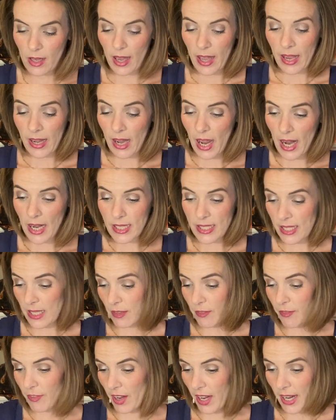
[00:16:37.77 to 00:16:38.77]
And I
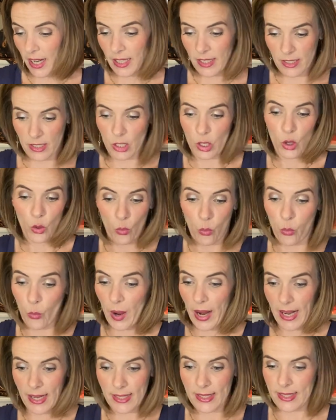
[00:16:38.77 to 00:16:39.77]
did find
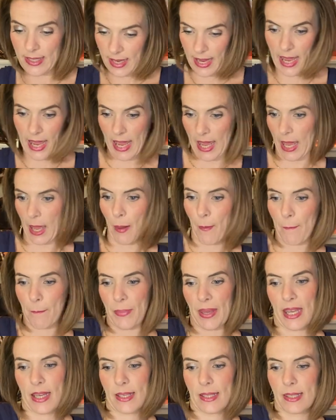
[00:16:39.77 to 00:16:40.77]
quite a
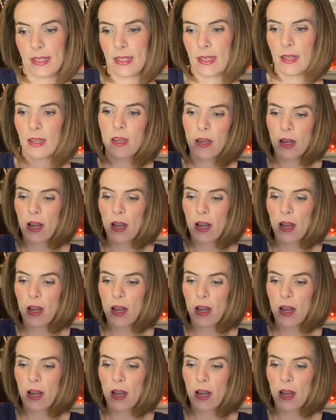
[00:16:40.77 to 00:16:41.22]
bit.